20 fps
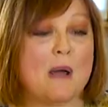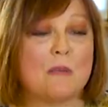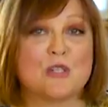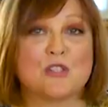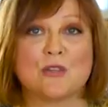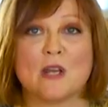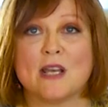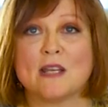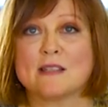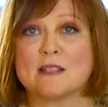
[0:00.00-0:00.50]
I
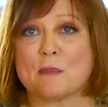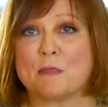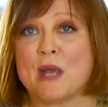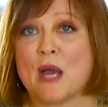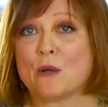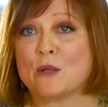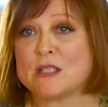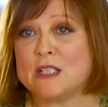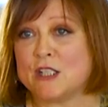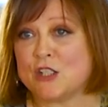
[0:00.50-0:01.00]
was trained as a
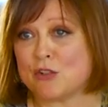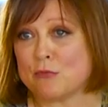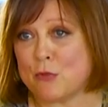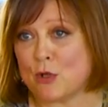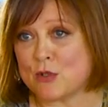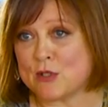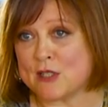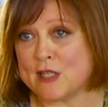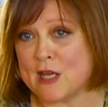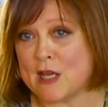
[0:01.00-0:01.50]
piano teacher
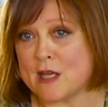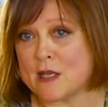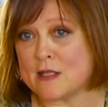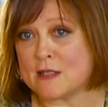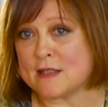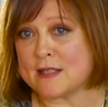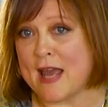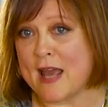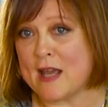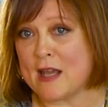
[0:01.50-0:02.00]
mostly
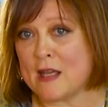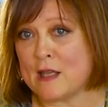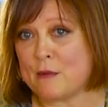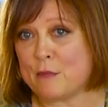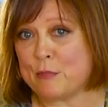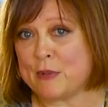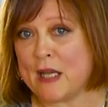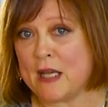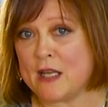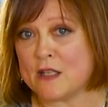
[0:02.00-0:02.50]
and sang
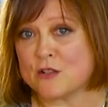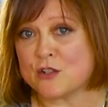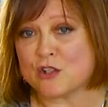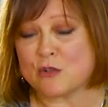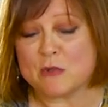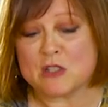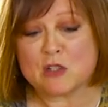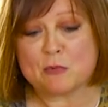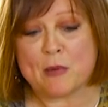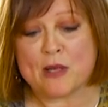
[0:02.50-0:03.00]
and played
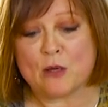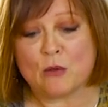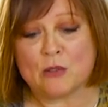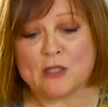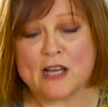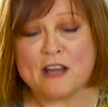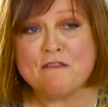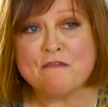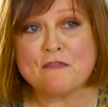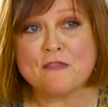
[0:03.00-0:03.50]
instruments my
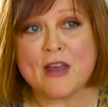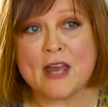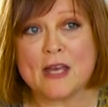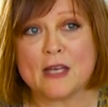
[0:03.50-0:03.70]
whole life